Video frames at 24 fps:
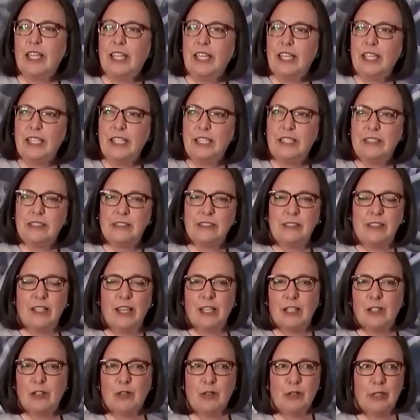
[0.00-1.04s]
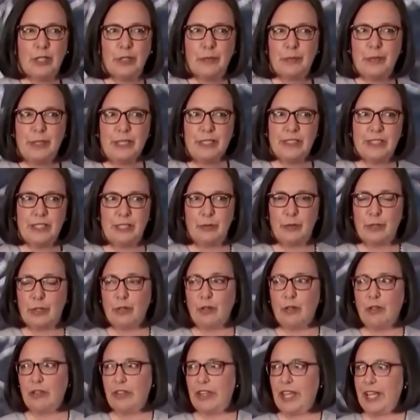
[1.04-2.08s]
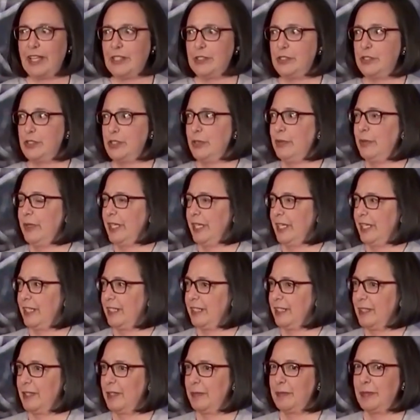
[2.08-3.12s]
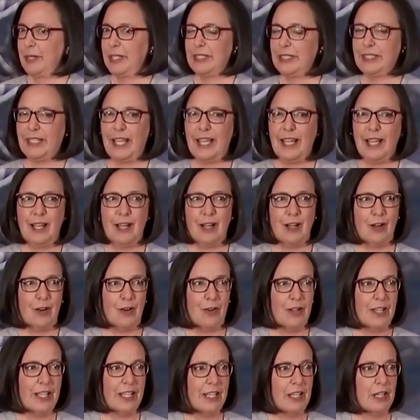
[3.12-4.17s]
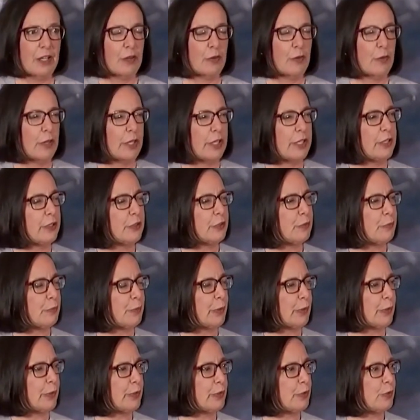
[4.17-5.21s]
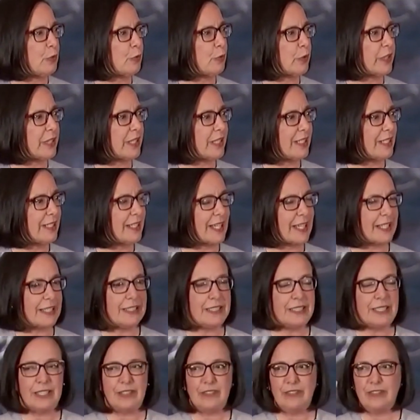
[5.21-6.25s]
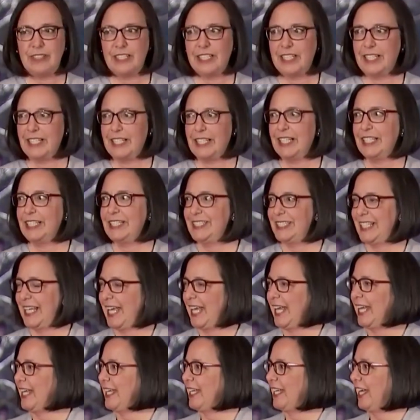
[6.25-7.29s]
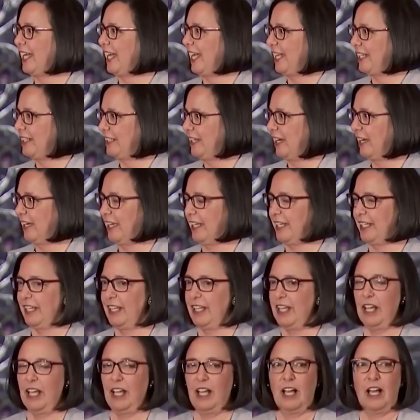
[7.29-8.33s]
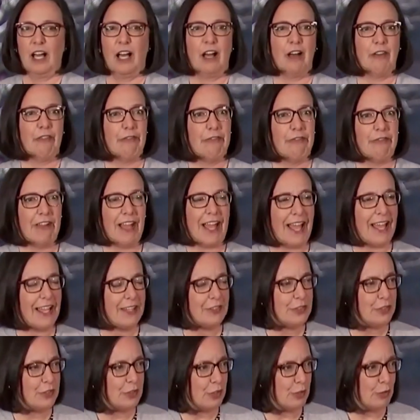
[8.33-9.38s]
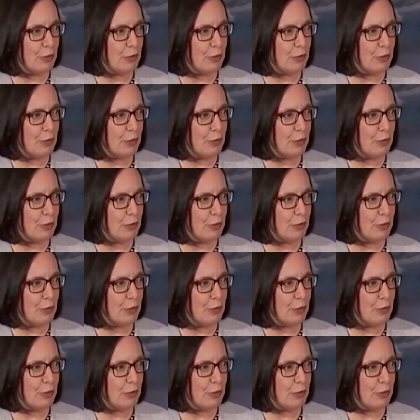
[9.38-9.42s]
It is not only busy with all that doing, but now it is burdened with connectivity day and night, a vast